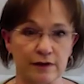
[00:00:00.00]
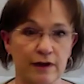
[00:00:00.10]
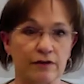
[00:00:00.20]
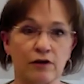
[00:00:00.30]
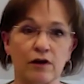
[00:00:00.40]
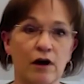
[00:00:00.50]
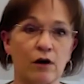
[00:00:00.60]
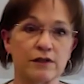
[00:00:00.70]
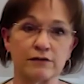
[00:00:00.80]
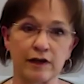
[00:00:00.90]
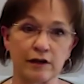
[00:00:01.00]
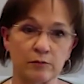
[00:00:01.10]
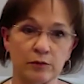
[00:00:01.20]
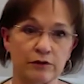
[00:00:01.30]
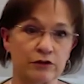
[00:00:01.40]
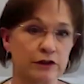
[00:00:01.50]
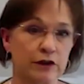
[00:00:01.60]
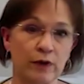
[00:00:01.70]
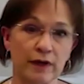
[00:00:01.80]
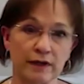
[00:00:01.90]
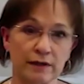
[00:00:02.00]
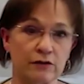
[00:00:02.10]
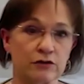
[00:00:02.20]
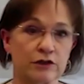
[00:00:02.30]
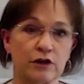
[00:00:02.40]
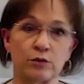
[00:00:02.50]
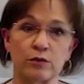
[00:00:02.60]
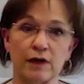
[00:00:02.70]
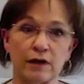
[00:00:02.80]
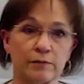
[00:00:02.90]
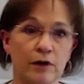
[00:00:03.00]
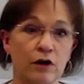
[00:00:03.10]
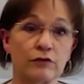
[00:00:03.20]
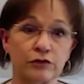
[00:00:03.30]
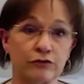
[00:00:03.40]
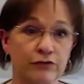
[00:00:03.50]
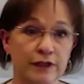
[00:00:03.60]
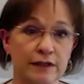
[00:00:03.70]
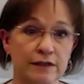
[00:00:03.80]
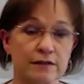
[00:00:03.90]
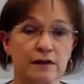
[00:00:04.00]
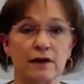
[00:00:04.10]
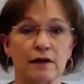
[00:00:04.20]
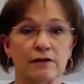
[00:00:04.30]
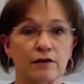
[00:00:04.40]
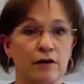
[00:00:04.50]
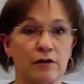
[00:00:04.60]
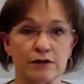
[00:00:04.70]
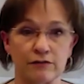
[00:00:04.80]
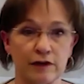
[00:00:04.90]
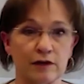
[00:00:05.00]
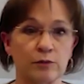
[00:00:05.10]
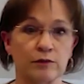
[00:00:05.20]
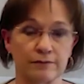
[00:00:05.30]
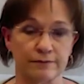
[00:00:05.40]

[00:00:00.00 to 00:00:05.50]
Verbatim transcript: And they're always available. There's no waiting, there's no overdue fees. They're always available.